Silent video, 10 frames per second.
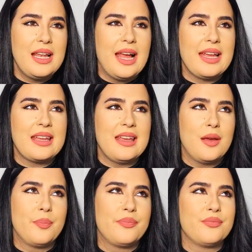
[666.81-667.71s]
like
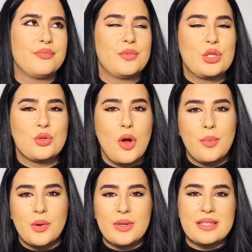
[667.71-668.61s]
a
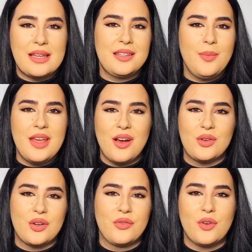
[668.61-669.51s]
strawberry scent made
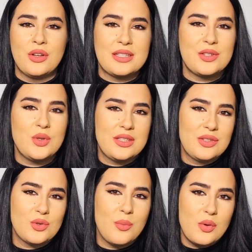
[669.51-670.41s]
out of
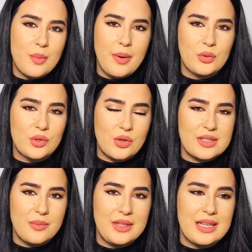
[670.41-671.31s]
concentrated strawberry powder or
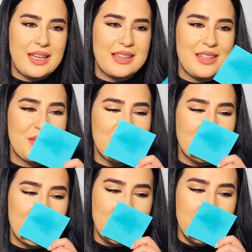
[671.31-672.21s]
something like this,
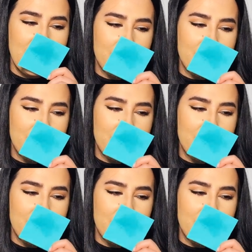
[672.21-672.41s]
you know.